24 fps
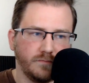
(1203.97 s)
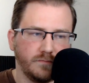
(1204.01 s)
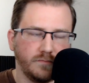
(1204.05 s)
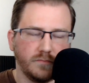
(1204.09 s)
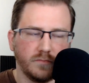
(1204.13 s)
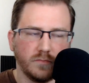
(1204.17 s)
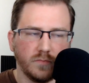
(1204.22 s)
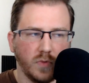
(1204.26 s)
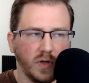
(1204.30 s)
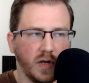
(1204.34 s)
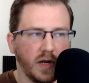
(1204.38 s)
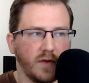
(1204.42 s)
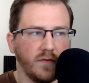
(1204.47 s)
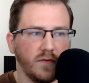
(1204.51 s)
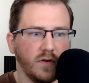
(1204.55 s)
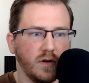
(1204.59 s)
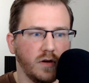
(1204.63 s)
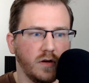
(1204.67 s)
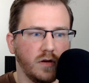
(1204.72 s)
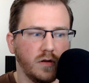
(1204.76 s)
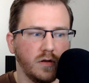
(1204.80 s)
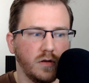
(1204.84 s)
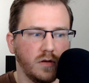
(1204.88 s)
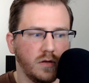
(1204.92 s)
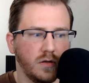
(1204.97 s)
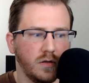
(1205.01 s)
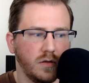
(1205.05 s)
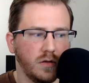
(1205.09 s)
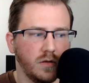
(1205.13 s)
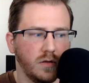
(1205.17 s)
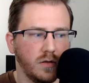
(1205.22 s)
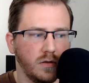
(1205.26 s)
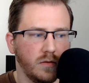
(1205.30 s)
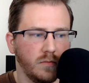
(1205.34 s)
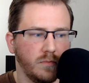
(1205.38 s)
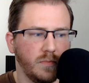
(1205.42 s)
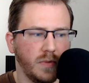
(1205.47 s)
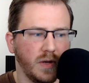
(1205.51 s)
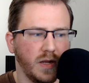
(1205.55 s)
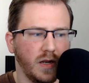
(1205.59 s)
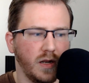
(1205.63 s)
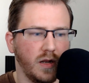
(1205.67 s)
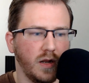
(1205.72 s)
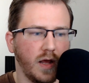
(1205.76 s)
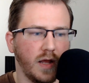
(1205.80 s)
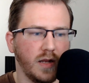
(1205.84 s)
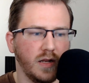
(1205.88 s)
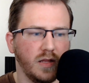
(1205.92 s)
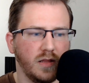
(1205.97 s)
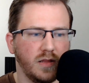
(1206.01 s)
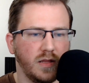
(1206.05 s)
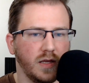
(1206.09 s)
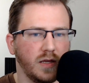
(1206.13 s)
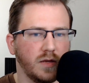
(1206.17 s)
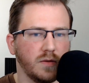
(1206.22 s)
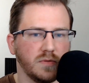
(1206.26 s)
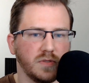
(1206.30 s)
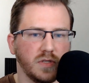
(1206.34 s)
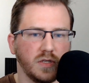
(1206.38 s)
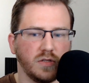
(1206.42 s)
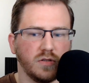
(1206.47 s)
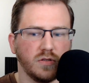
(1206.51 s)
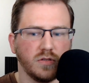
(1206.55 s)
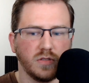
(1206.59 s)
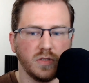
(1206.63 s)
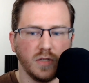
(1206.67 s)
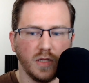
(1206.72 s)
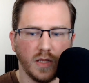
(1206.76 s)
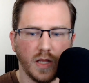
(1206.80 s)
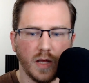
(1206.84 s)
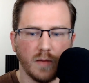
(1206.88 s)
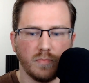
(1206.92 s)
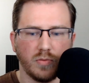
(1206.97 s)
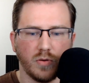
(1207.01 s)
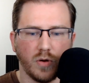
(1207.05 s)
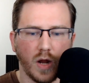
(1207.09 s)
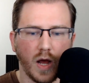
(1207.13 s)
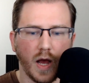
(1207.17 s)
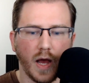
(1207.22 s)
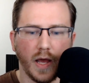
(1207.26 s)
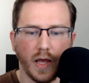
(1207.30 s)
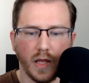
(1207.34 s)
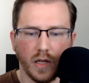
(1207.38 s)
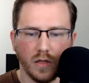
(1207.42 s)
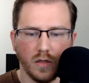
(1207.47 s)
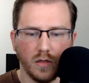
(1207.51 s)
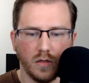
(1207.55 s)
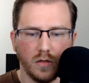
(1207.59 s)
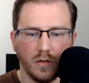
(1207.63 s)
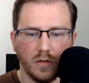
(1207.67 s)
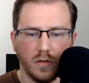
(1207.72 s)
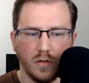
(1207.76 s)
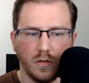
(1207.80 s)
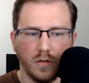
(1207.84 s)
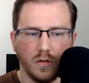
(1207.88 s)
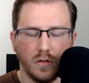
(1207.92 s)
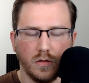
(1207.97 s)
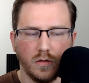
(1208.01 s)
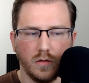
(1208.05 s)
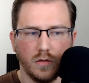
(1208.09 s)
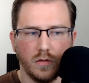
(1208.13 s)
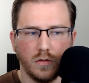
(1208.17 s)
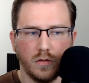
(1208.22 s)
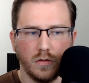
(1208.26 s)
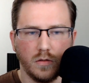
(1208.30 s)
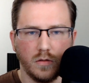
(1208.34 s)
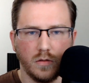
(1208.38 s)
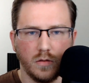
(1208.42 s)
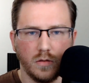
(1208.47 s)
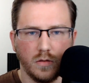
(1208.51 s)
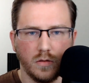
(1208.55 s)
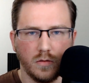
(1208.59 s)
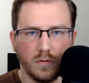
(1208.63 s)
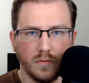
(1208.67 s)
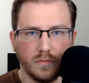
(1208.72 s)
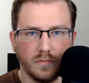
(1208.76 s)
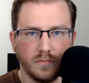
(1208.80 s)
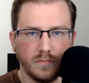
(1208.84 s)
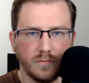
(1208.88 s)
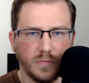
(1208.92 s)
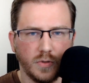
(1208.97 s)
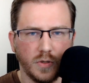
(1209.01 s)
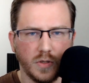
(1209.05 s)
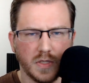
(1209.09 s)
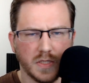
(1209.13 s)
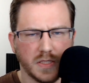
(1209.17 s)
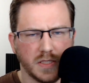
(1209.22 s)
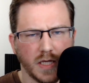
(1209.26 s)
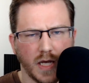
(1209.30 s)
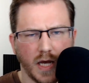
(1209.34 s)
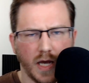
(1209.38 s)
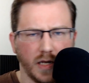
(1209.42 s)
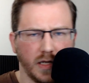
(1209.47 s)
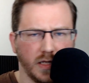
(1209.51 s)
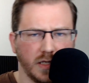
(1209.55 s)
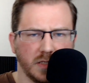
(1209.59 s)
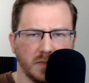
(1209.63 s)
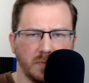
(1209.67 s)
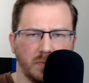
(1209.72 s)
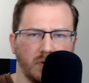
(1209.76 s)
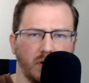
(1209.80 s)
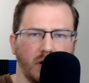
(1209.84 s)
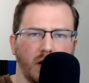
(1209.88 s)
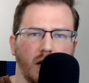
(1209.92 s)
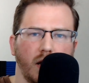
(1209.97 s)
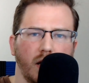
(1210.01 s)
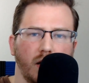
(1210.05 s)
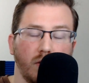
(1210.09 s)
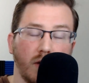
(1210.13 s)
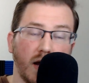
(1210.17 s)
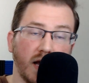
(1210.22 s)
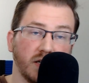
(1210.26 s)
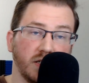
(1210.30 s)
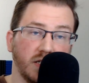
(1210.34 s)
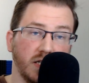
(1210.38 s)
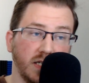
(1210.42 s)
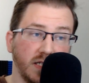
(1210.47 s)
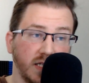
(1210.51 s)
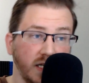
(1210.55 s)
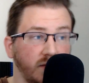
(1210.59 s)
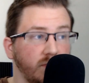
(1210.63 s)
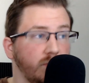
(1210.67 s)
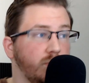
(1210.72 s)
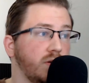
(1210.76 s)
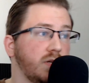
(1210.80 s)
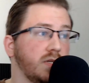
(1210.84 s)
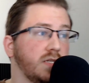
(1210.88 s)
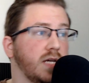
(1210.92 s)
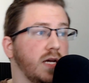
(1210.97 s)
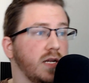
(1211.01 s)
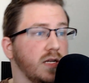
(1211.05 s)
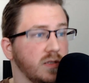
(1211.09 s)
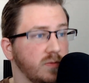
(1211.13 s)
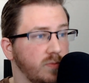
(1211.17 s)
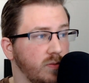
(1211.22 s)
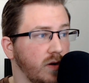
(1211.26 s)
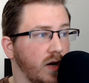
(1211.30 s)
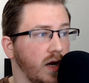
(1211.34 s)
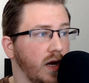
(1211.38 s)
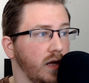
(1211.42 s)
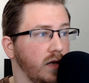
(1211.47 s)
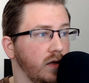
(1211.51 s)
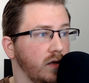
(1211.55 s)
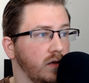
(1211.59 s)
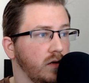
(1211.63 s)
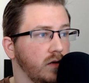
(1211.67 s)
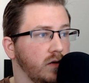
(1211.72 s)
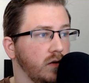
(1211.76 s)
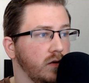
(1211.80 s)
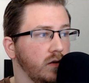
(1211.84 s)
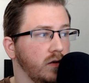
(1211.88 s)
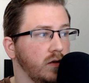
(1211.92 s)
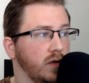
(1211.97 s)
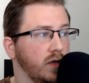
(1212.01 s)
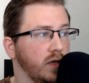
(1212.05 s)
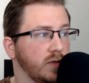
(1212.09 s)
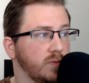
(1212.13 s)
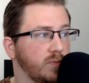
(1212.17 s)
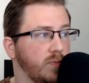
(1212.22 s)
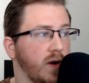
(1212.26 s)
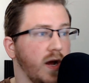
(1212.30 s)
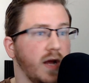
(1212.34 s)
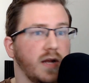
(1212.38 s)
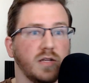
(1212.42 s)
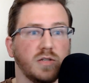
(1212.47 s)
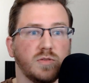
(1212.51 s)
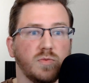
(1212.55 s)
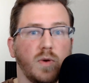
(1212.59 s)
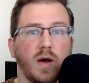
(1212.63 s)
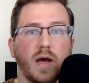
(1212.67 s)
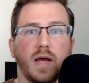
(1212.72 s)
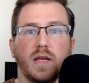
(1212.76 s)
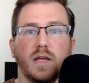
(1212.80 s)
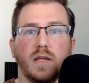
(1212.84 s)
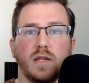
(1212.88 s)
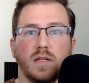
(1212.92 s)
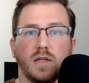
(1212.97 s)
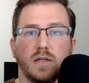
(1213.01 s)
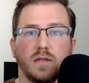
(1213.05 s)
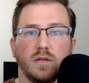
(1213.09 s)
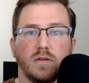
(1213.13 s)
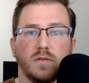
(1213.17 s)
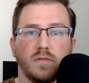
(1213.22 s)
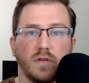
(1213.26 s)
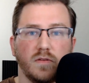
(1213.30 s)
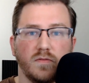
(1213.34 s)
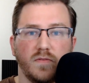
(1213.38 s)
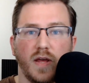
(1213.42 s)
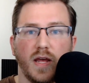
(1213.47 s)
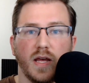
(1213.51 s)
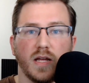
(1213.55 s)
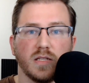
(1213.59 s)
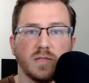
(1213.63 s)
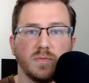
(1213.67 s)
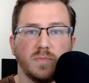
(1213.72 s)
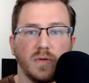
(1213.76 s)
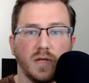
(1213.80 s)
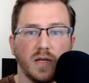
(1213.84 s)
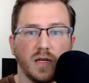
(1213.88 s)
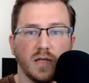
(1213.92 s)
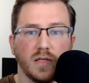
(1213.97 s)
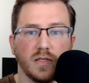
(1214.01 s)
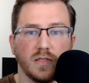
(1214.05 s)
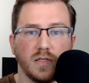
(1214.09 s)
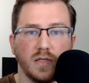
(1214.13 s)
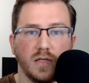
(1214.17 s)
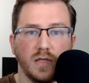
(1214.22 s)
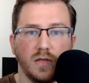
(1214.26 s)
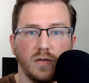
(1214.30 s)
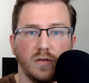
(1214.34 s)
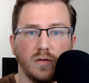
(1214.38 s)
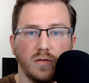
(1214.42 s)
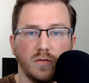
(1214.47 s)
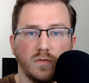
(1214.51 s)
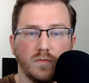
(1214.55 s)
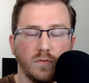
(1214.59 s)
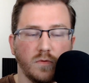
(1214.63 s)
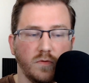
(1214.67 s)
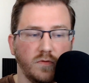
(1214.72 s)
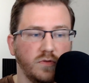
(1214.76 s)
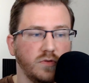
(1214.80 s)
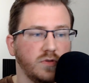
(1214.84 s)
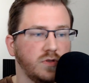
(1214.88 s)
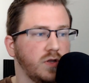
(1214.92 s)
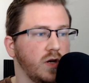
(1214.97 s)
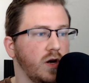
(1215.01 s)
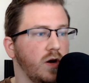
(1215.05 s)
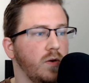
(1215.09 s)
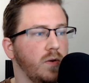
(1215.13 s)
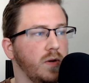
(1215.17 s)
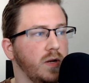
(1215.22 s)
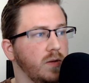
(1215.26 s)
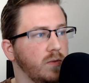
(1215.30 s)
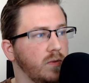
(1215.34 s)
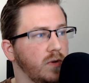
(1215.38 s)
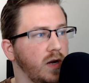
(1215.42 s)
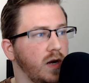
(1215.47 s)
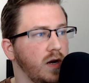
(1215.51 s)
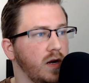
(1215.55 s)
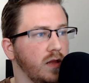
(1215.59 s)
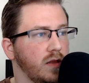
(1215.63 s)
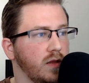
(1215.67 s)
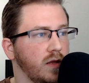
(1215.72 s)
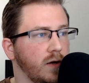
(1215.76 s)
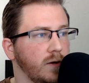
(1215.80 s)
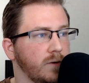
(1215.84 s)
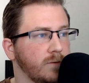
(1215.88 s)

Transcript: Whatever. But I did think it was interesting that Pride put aside his pride. Well, actually, he didn't put aside his pride. His pride is why he didn't advance, because he refused to owe anyone anything.